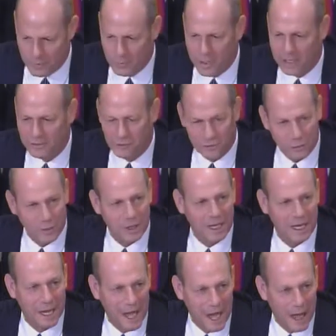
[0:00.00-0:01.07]
we can
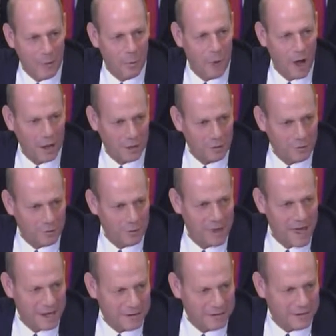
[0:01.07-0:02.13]
certainly walk you through
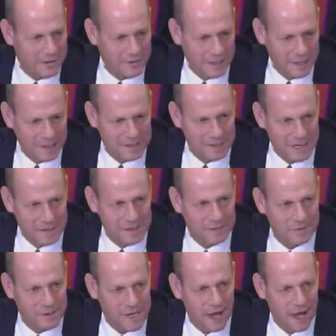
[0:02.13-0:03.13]
that. It's an extensive